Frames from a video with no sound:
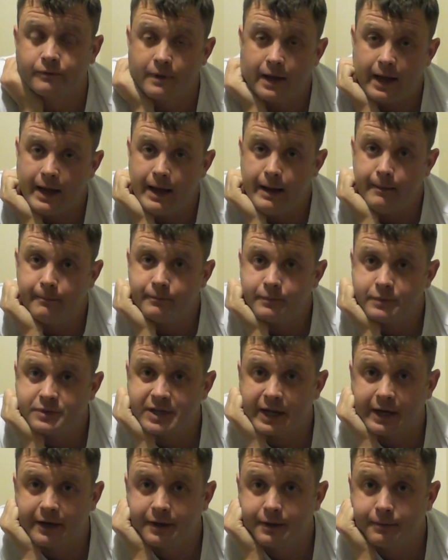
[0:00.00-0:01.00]
of
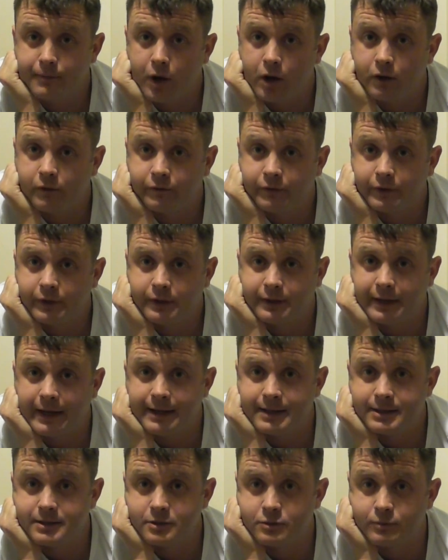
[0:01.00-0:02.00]
selling them on for
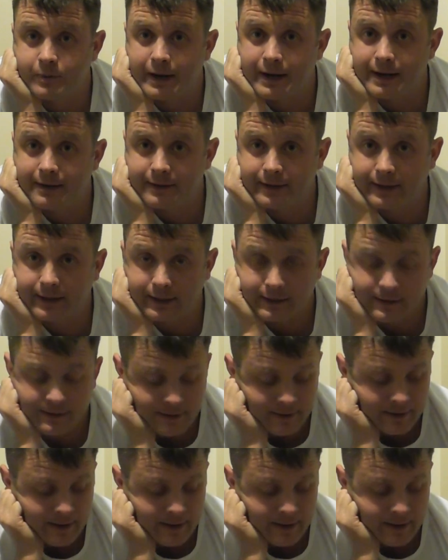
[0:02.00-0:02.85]
Dennis as well, I think.